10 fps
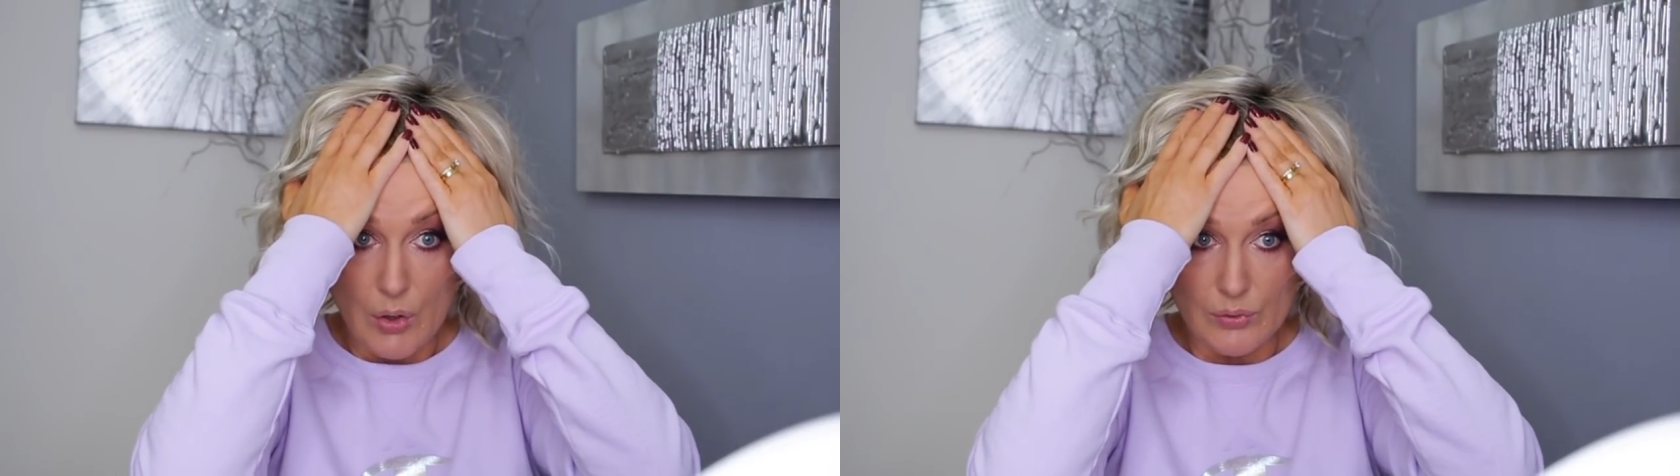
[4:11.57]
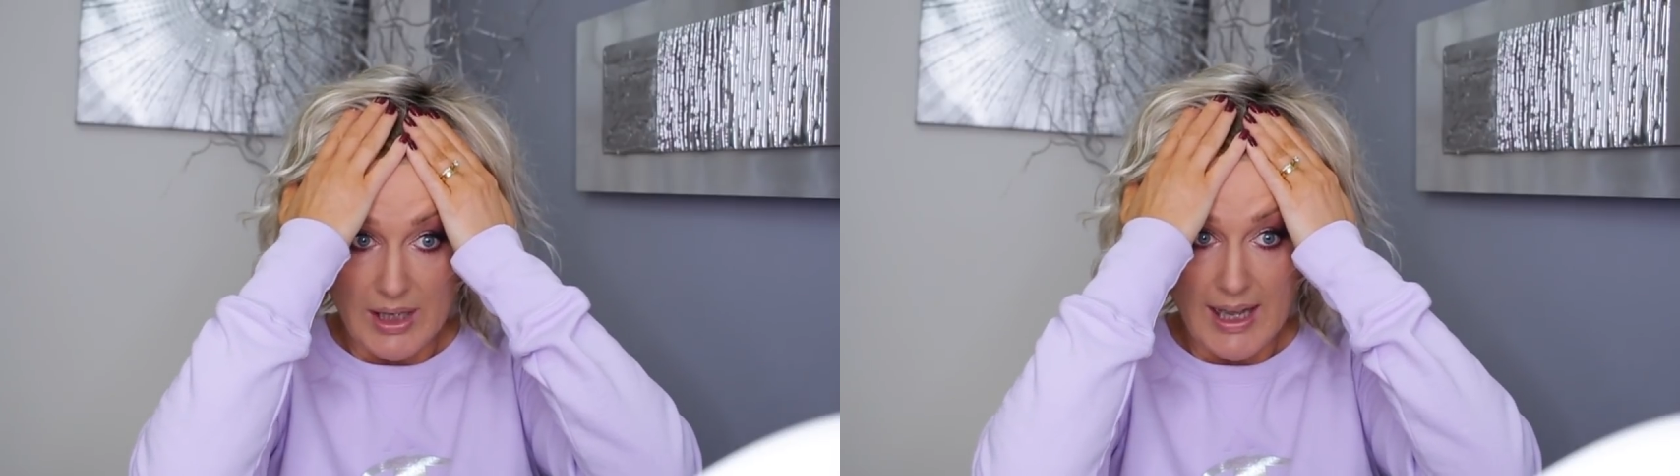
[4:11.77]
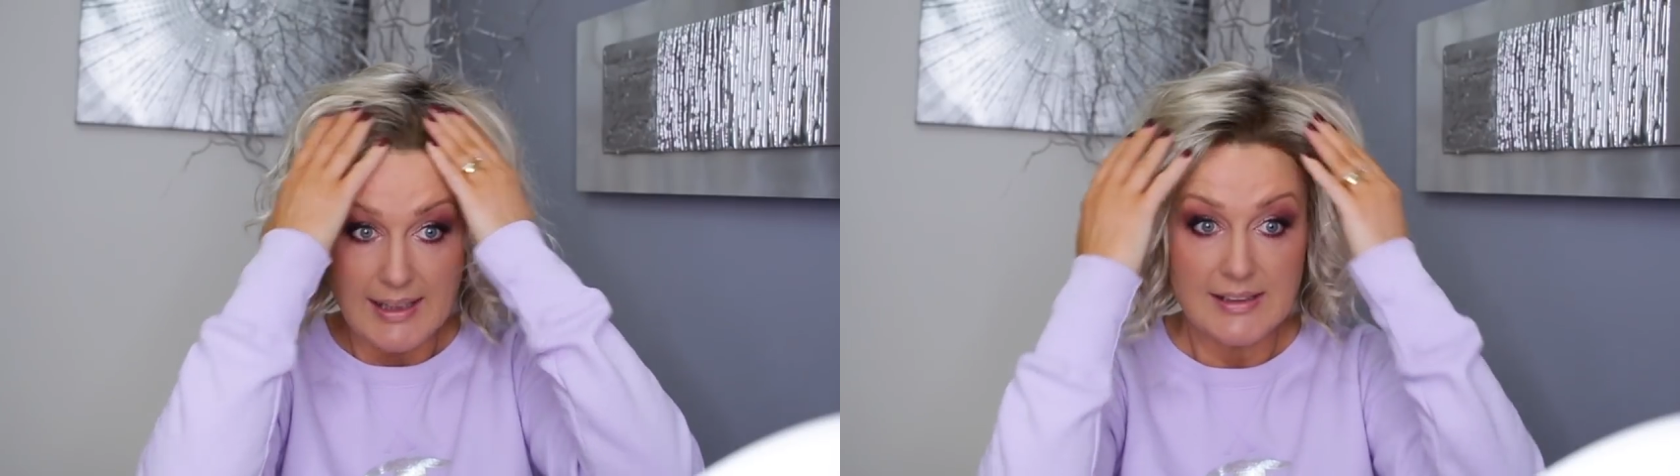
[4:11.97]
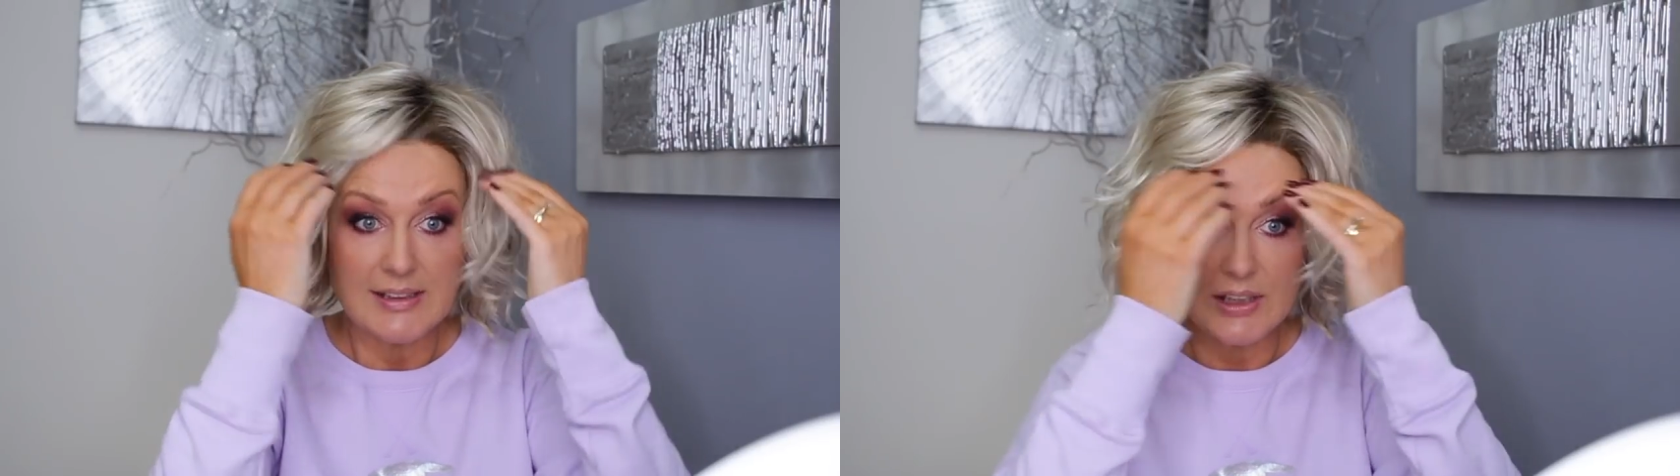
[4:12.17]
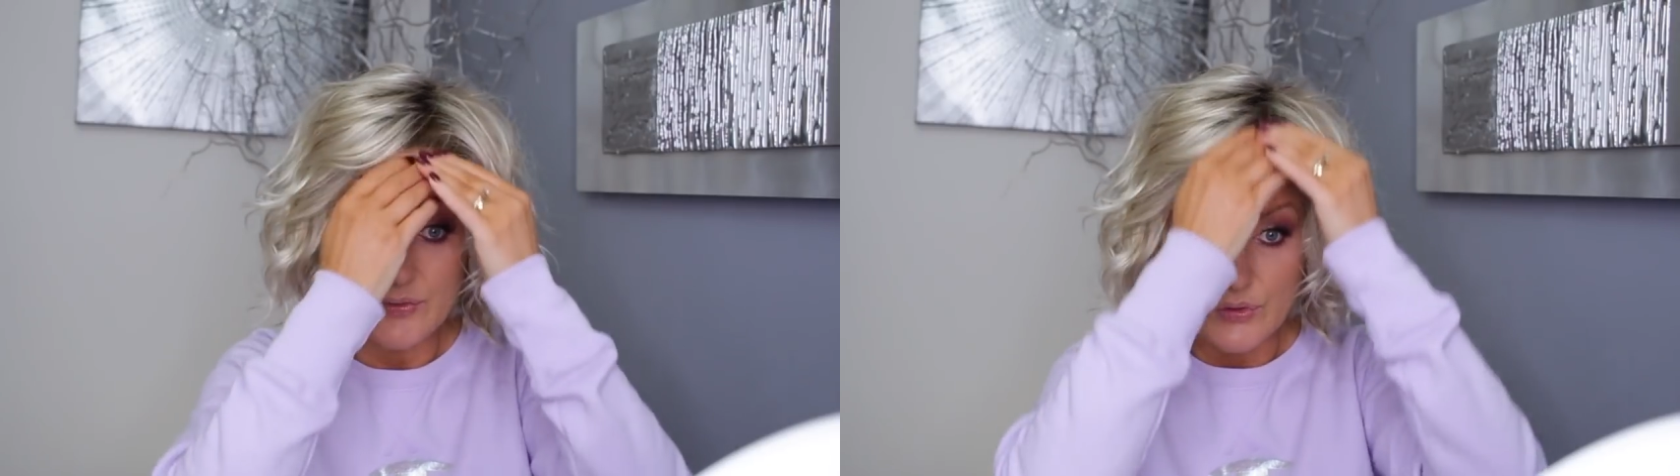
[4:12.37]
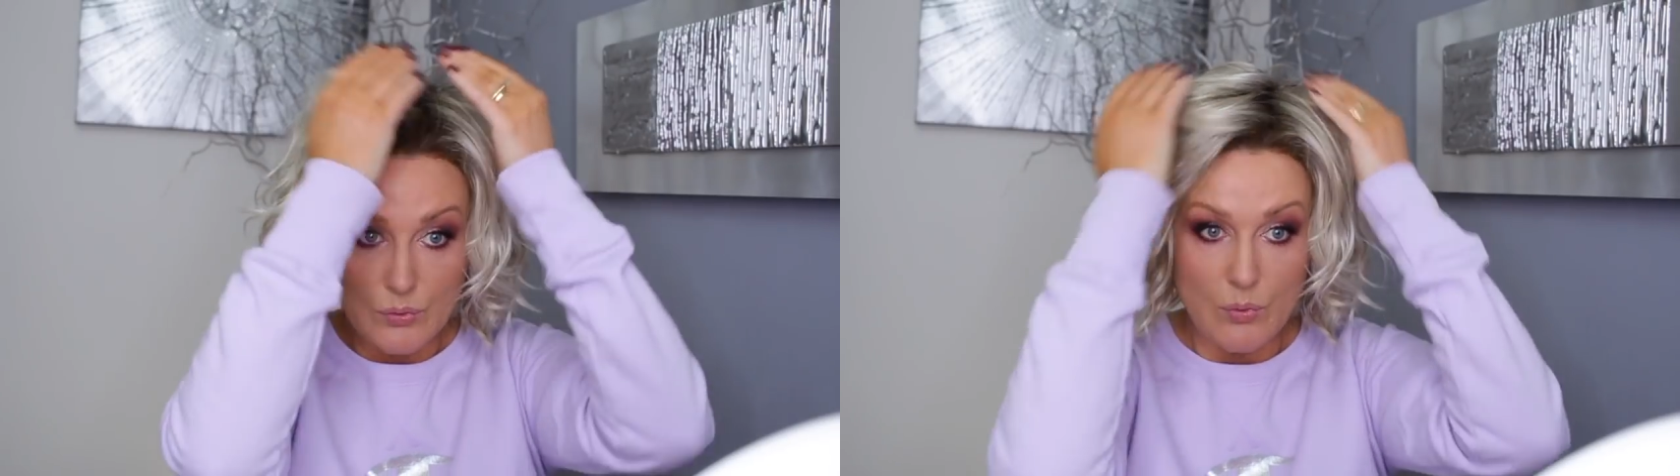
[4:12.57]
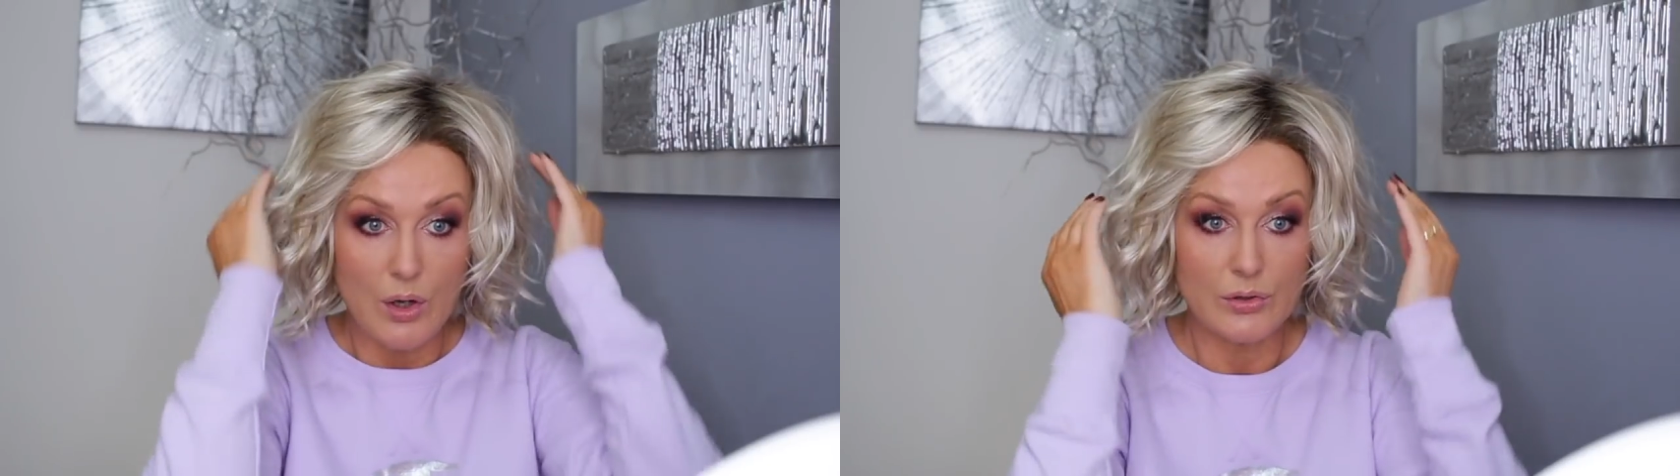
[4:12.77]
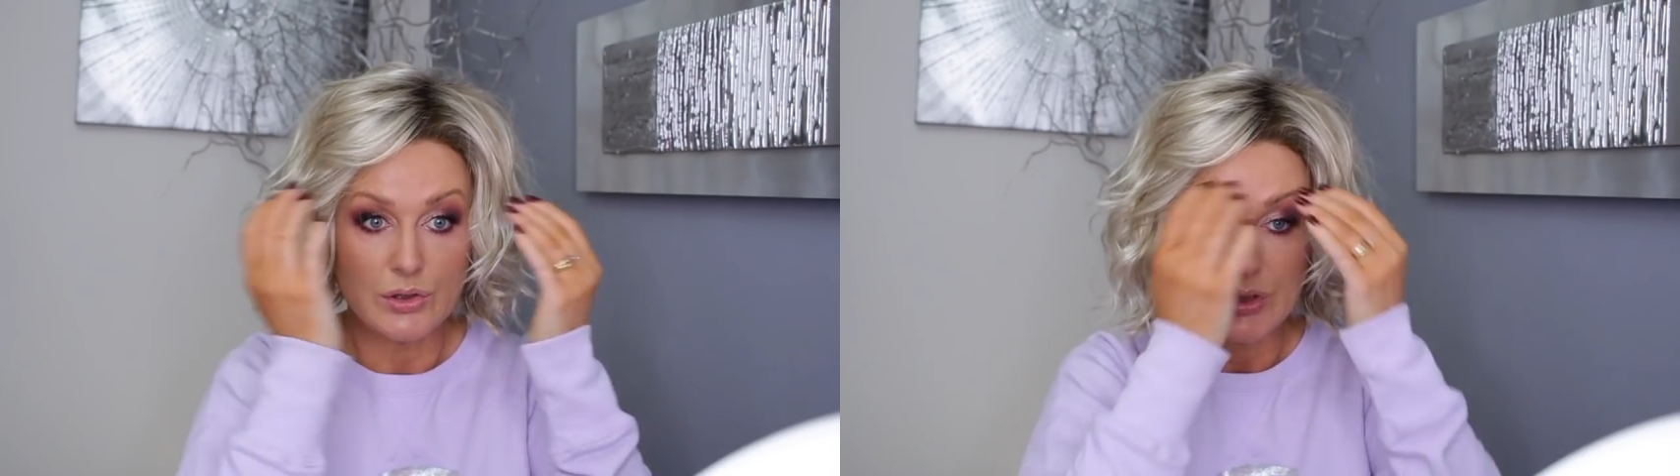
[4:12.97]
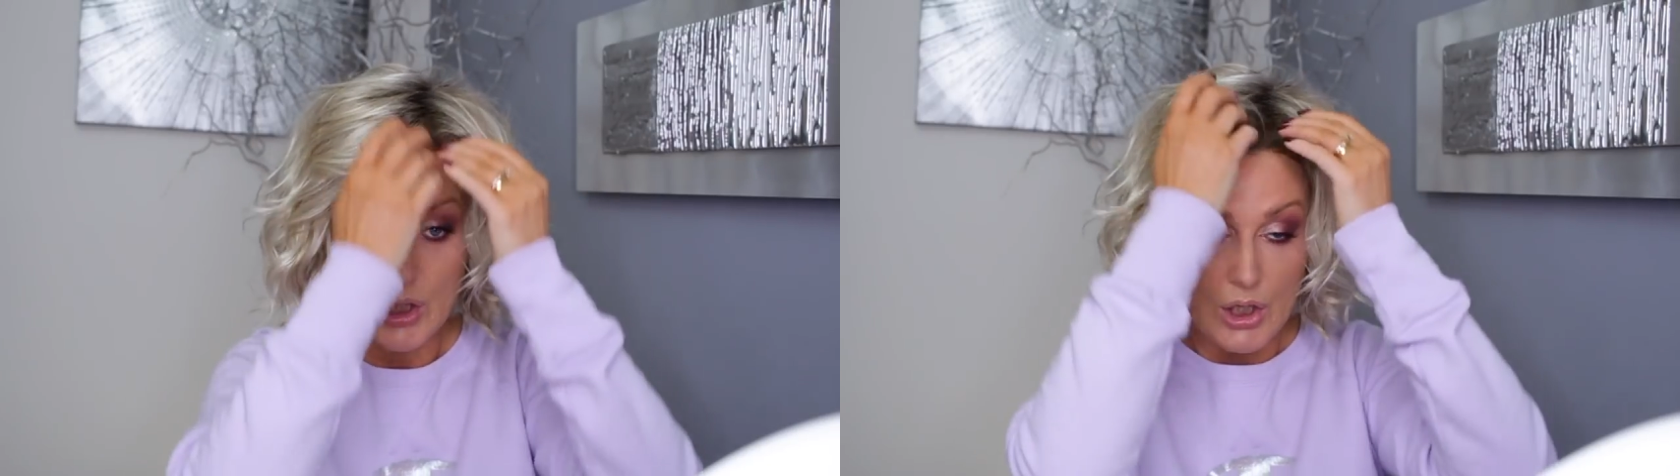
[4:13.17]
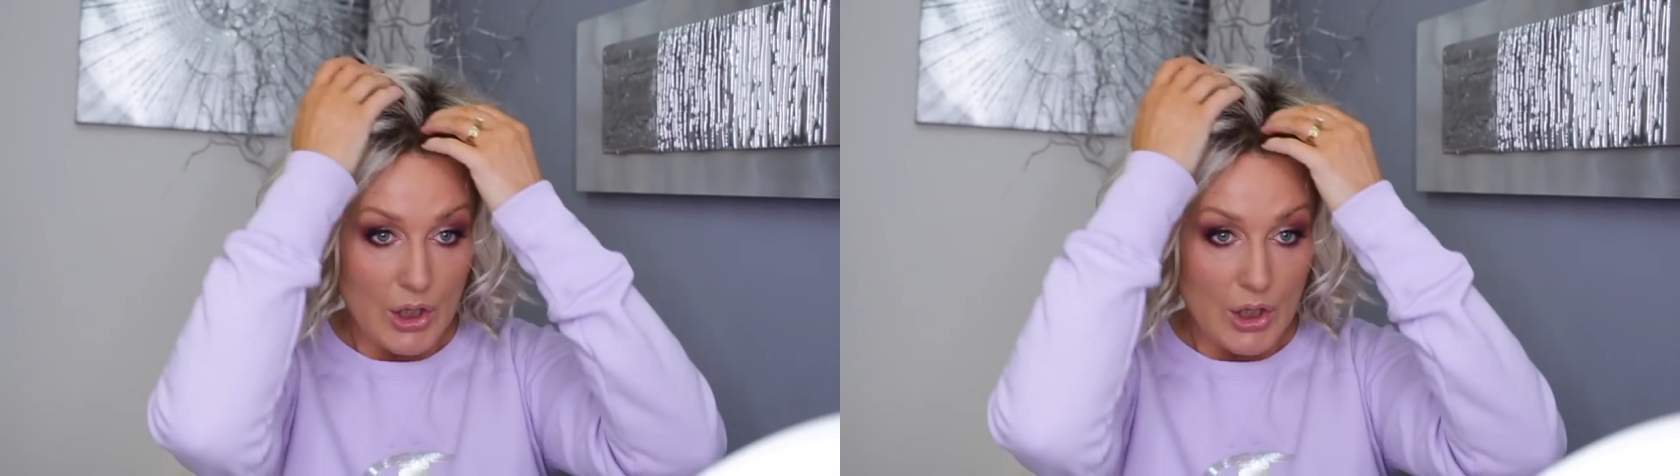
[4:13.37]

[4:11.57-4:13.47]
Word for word: own hands if you want